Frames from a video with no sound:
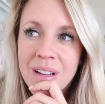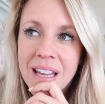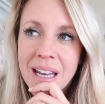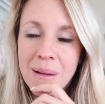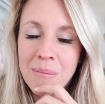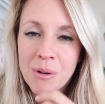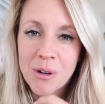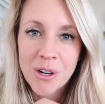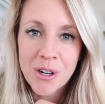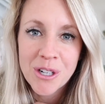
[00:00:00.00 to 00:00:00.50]
And
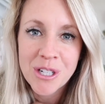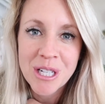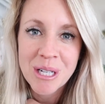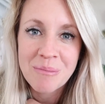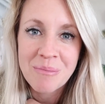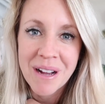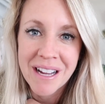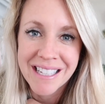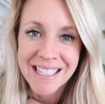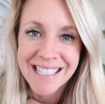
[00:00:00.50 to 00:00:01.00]
I'm
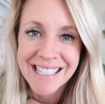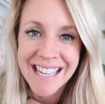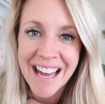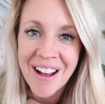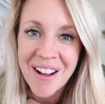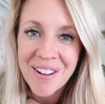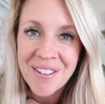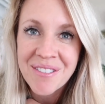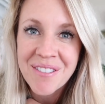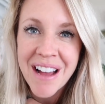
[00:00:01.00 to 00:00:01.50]
encouraging
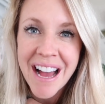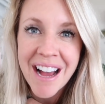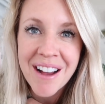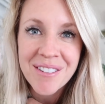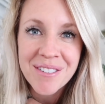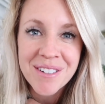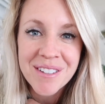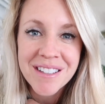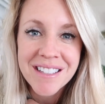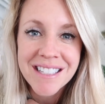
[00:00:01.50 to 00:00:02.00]
myself
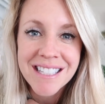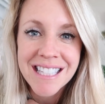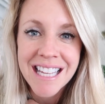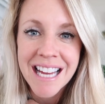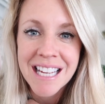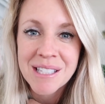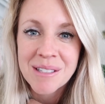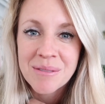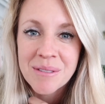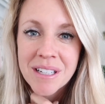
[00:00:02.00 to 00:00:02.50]
after this
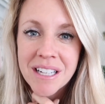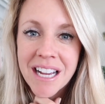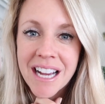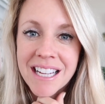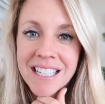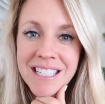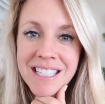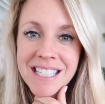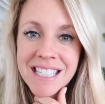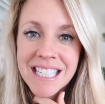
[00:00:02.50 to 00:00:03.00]
last week.
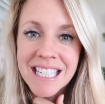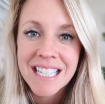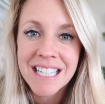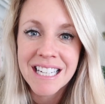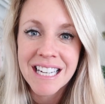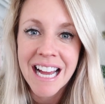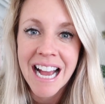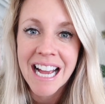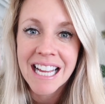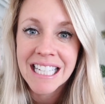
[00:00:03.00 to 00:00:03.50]
I
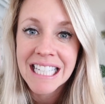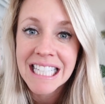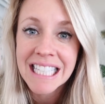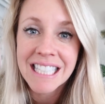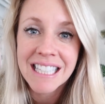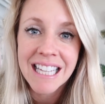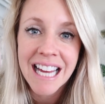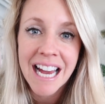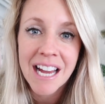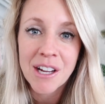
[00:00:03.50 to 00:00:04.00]

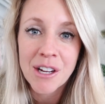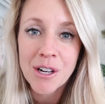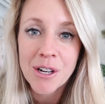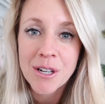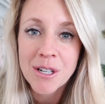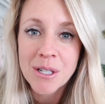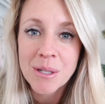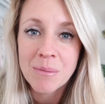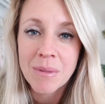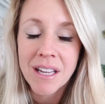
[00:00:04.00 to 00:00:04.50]
needed that
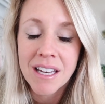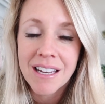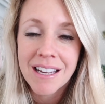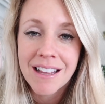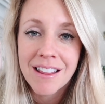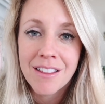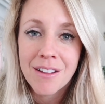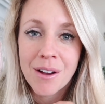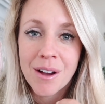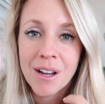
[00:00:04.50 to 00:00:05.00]
encouragement, and
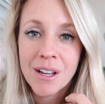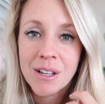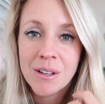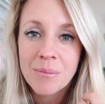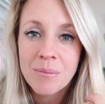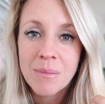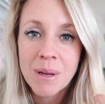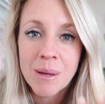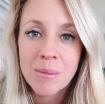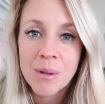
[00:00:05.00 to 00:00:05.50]
I thought
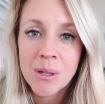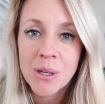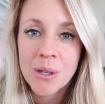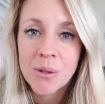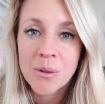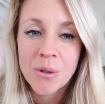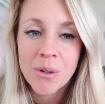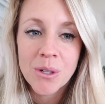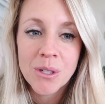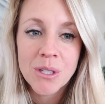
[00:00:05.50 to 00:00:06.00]
maybe
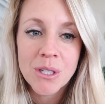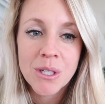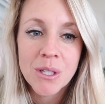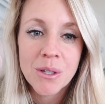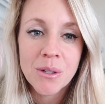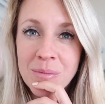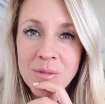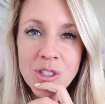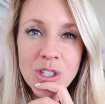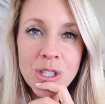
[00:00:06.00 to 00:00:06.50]
you could
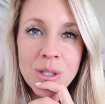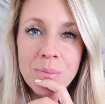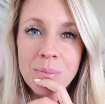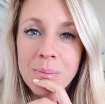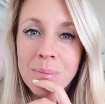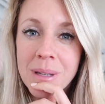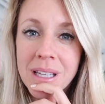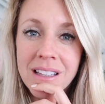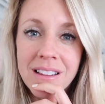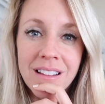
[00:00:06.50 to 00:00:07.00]
too.
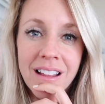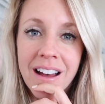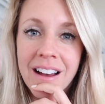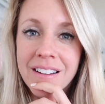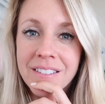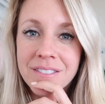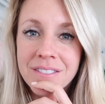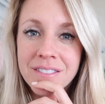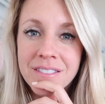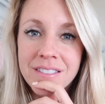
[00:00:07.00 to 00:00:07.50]
Just be
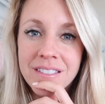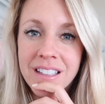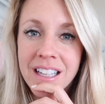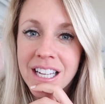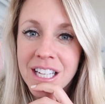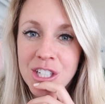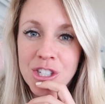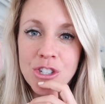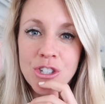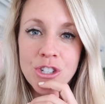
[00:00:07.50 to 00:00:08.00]
love.
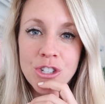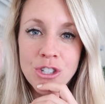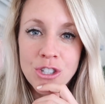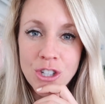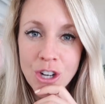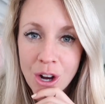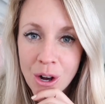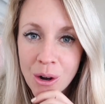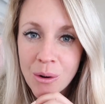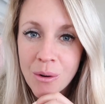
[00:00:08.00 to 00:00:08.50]
Like
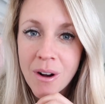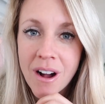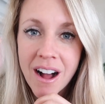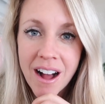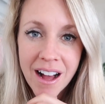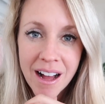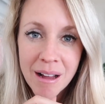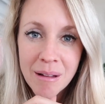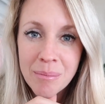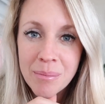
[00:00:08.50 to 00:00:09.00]
show
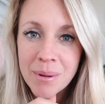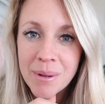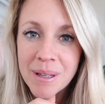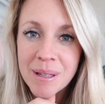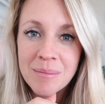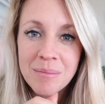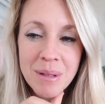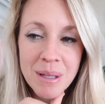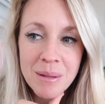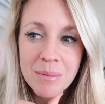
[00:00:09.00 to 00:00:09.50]
up
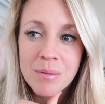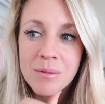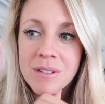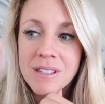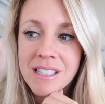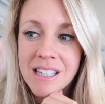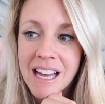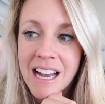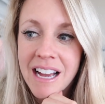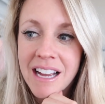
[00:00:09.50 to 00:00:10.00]
in
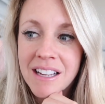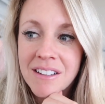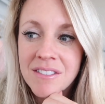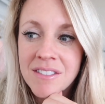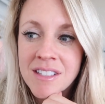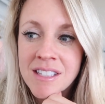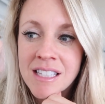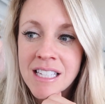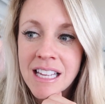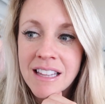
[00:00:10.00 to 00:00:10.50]
people's
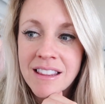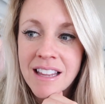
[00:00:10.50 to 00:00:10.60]
lives.